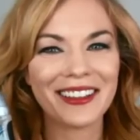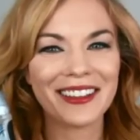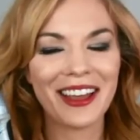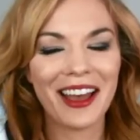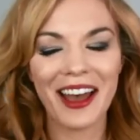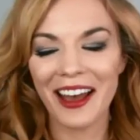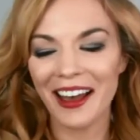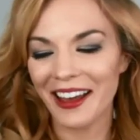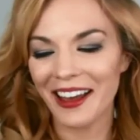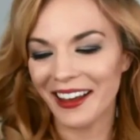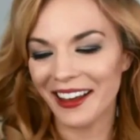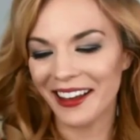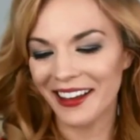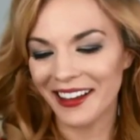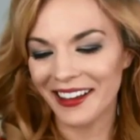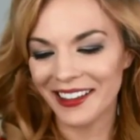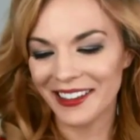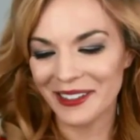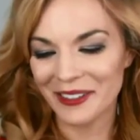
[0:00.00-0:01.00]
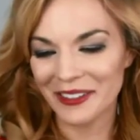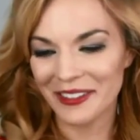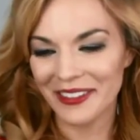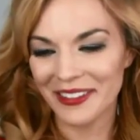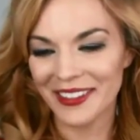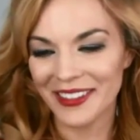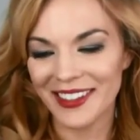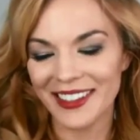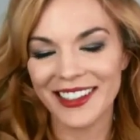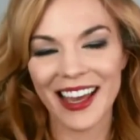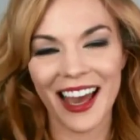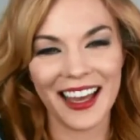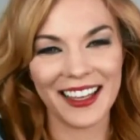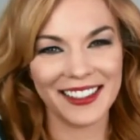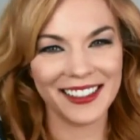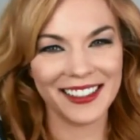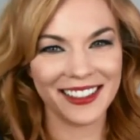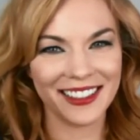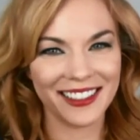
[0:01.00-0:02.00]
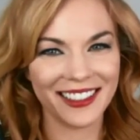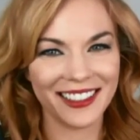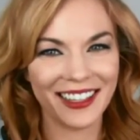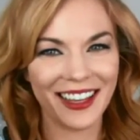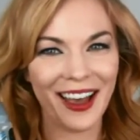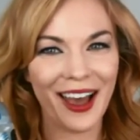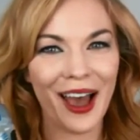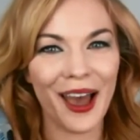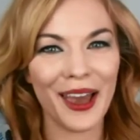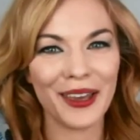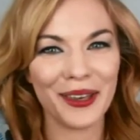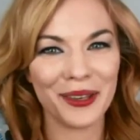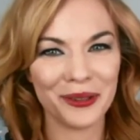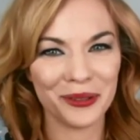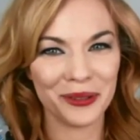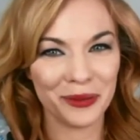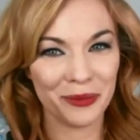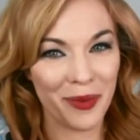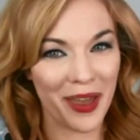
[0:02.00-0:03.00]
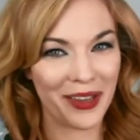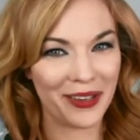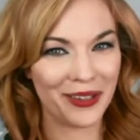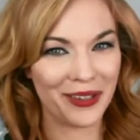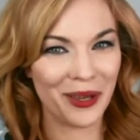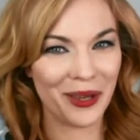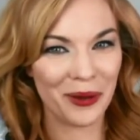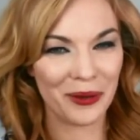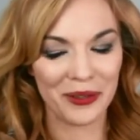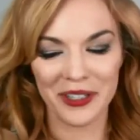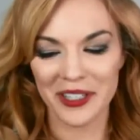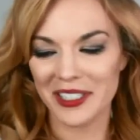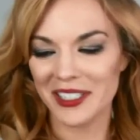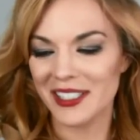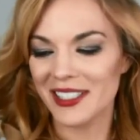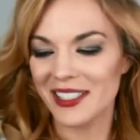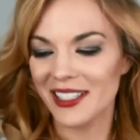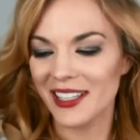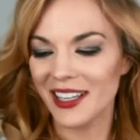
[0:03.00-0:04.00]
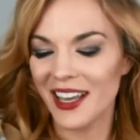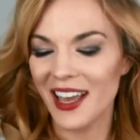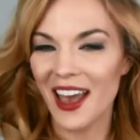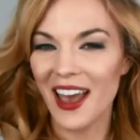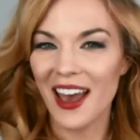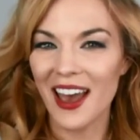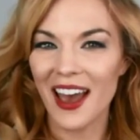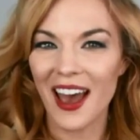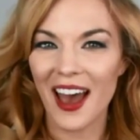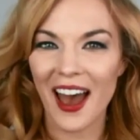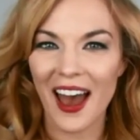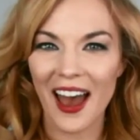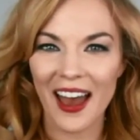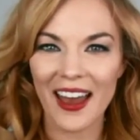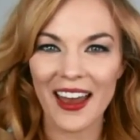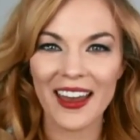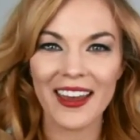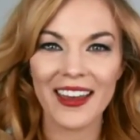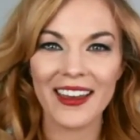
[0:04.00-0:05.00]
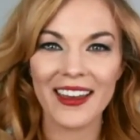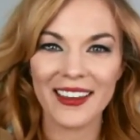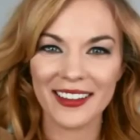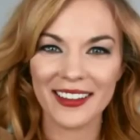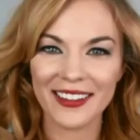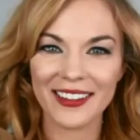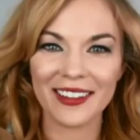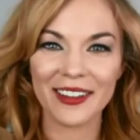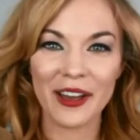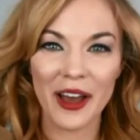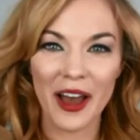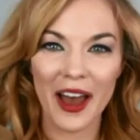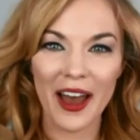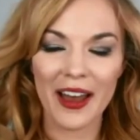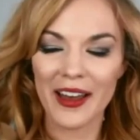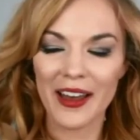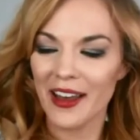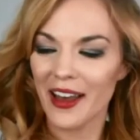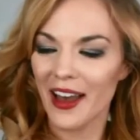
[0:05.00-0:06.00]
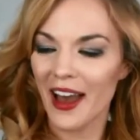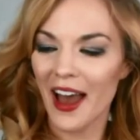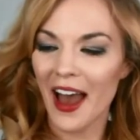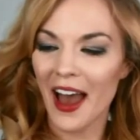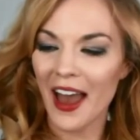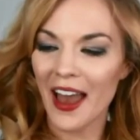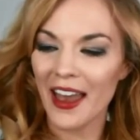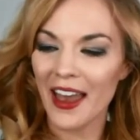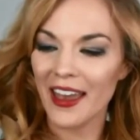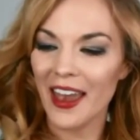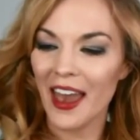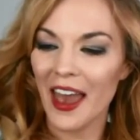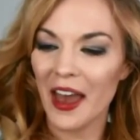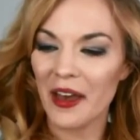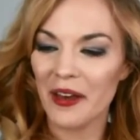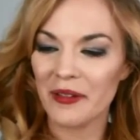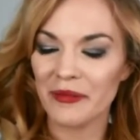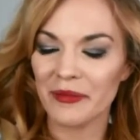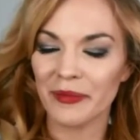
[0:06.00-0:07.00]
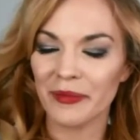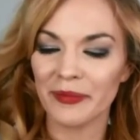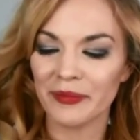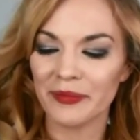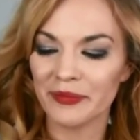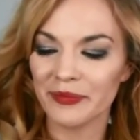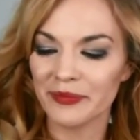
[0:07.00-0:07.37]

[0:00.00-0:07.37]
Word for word: Uh, yes, I use man deodorant. I I am.